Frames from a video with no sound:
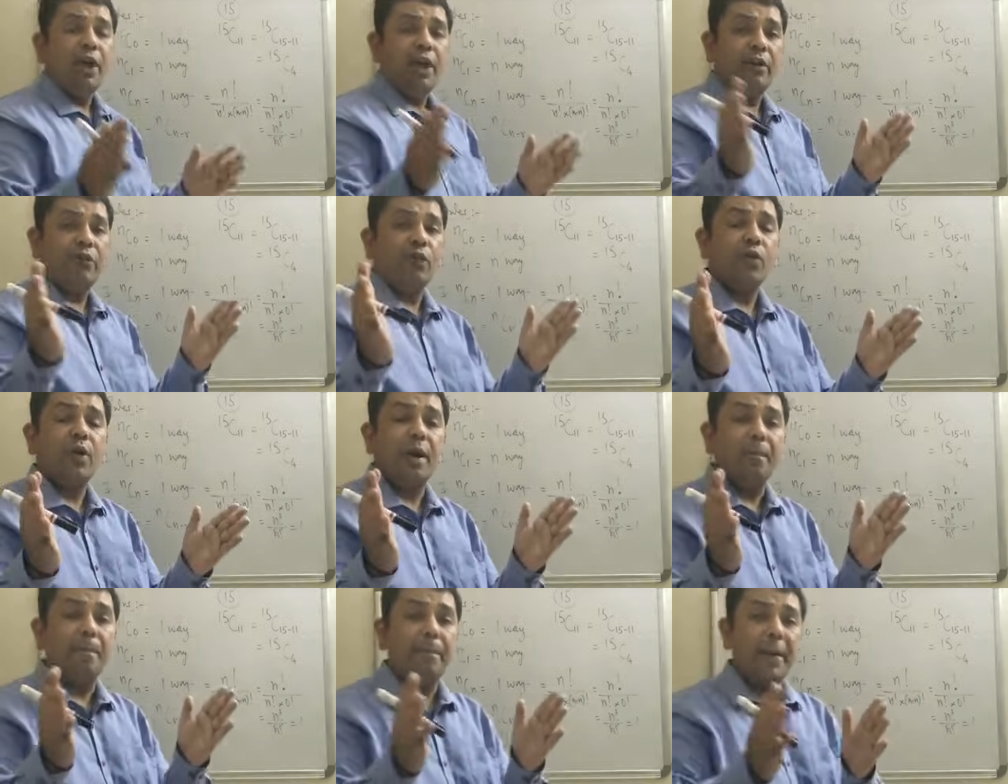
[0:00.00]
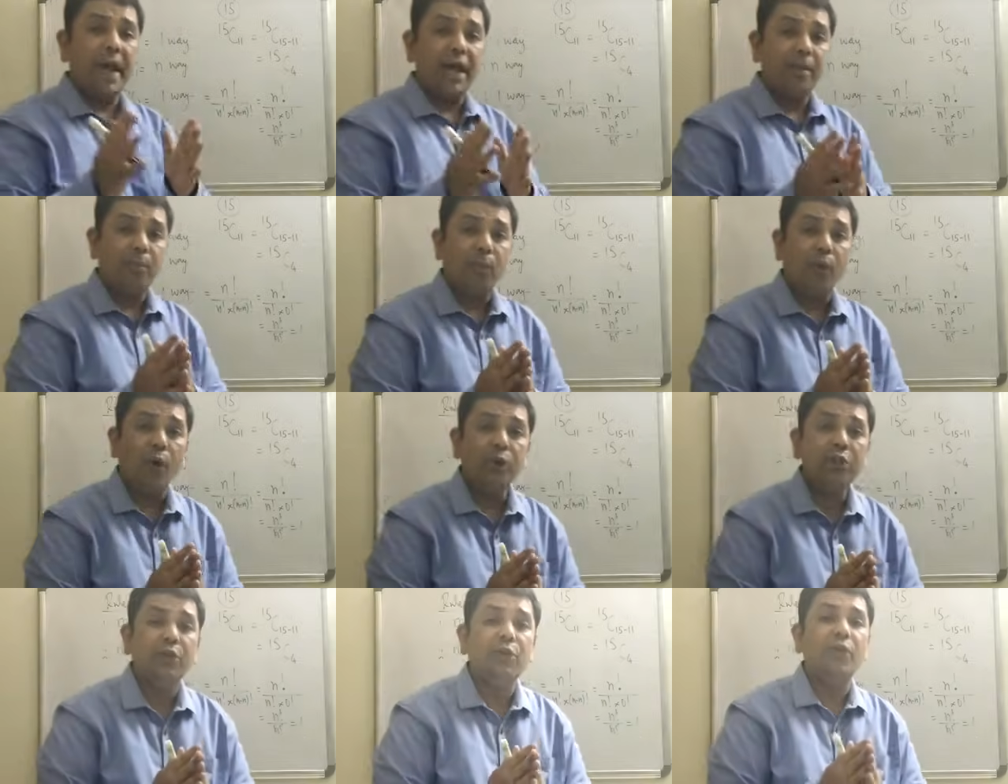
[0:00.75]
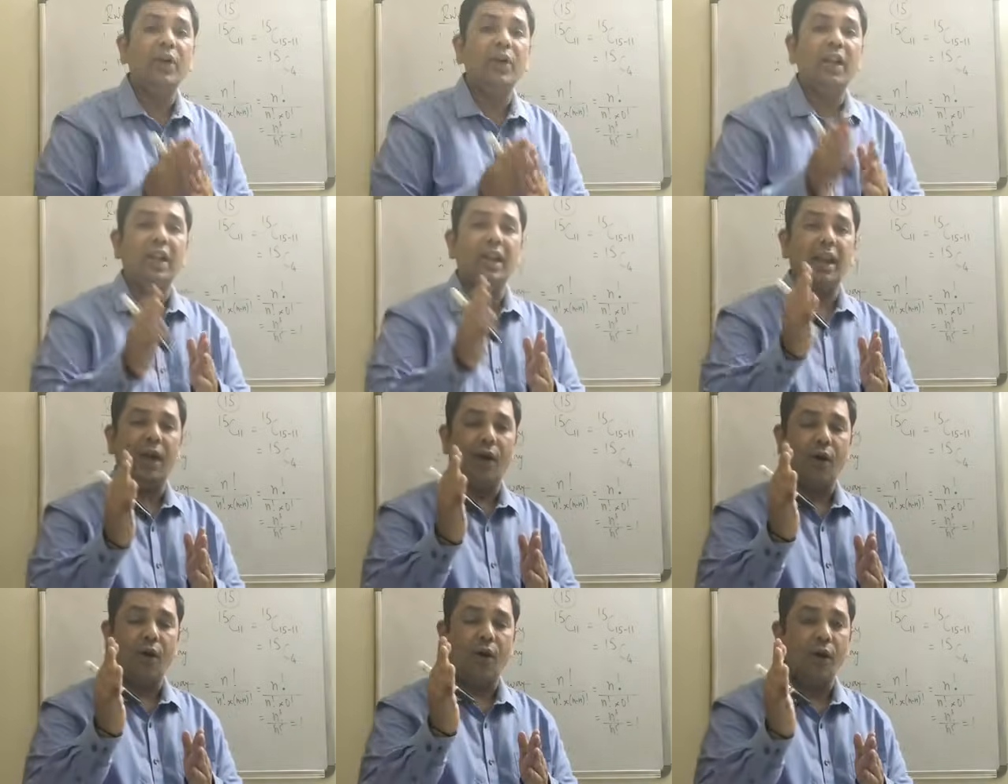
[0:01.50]
If you compare both, you will
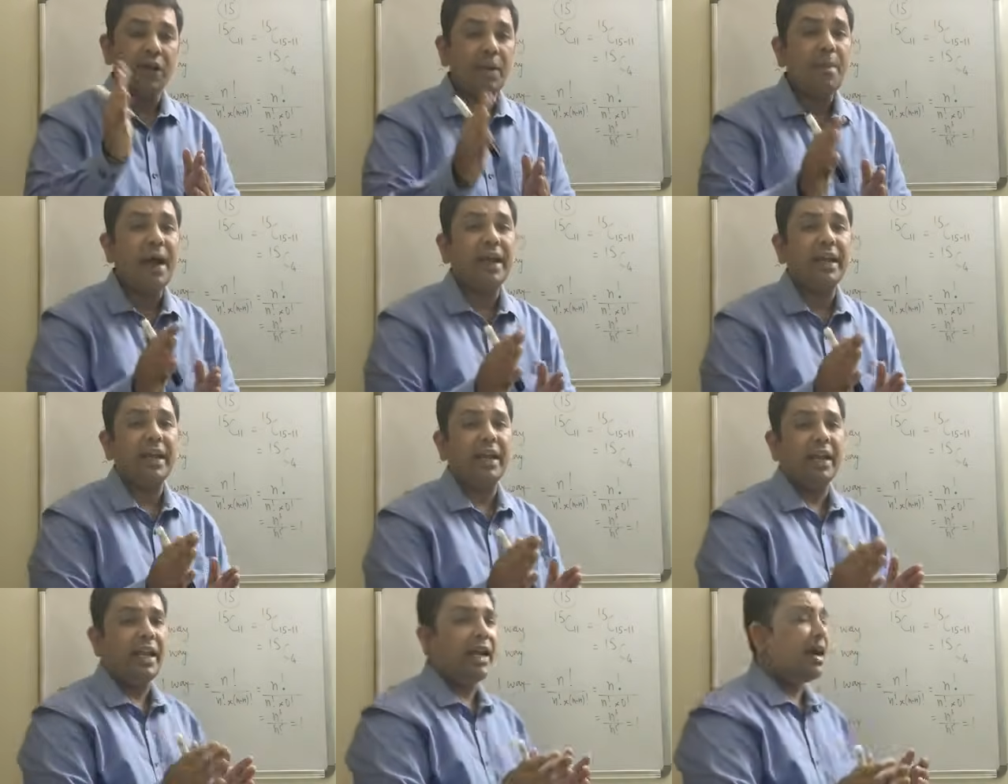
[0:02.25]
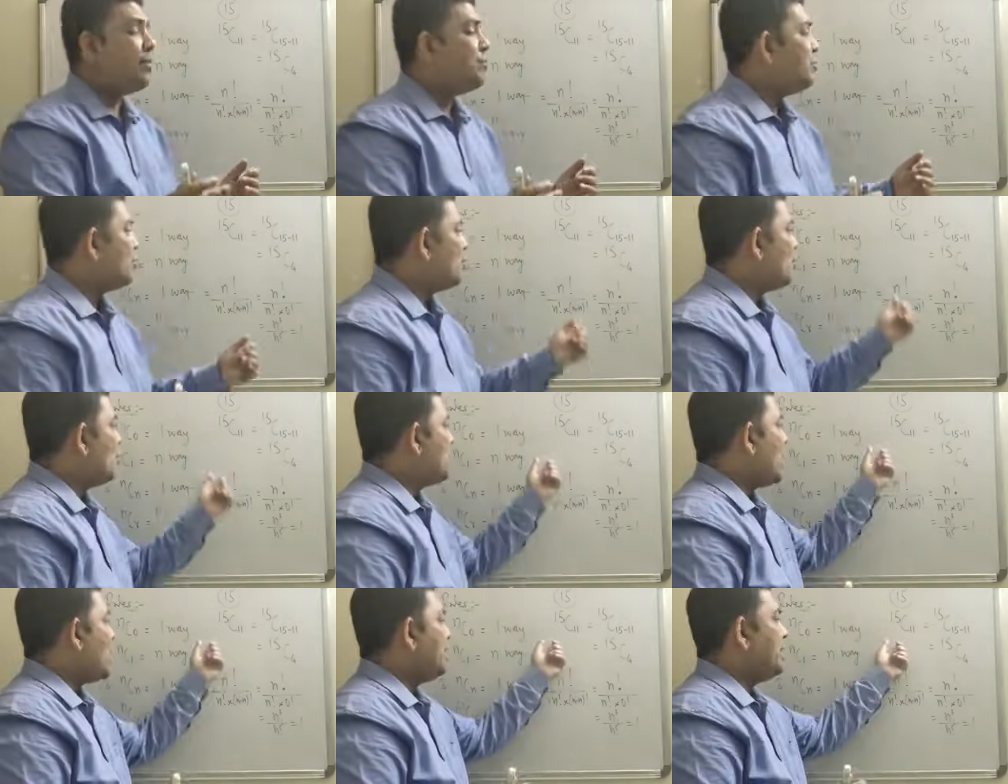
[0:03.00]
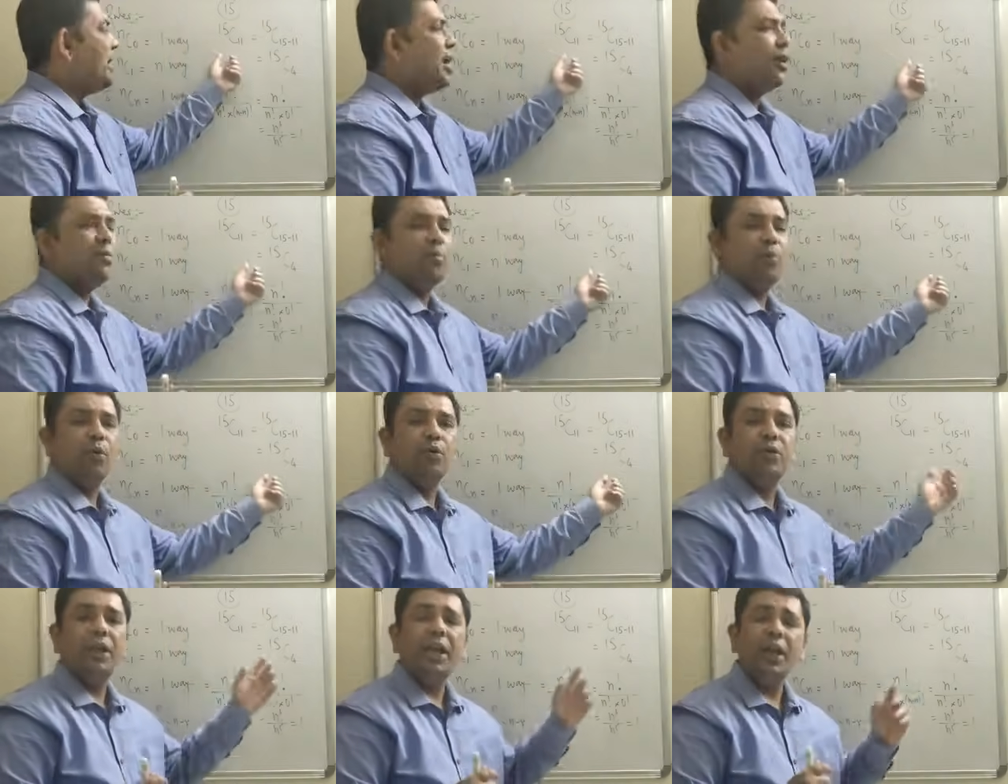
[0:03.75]
automatically come to know that they are
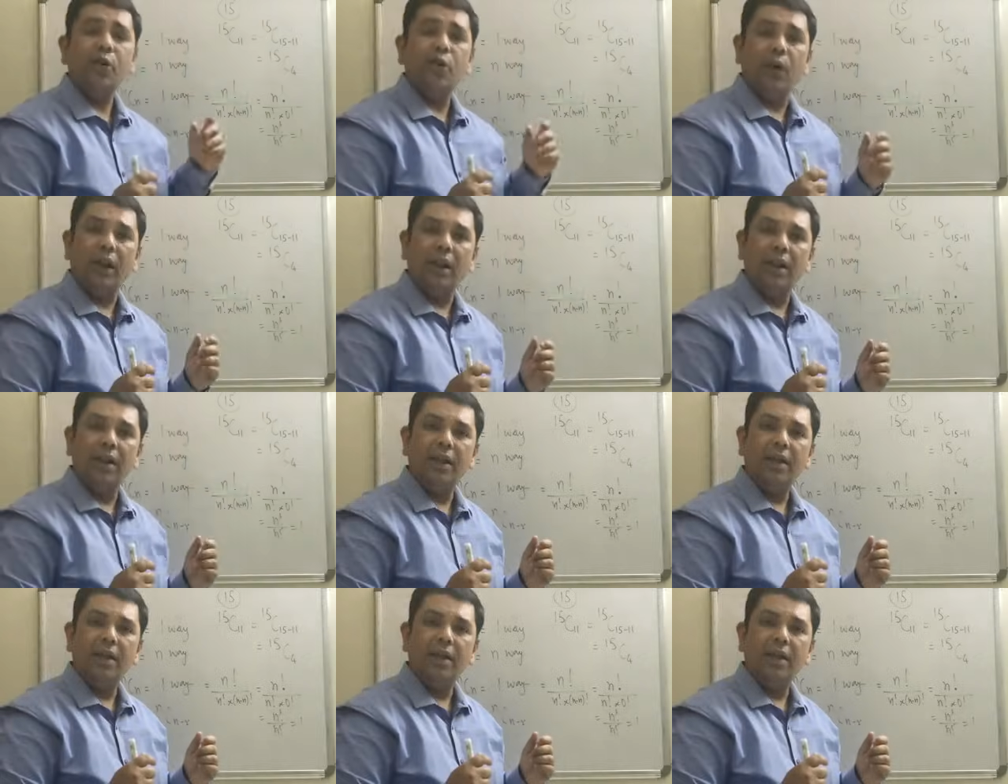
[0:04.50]
both equal.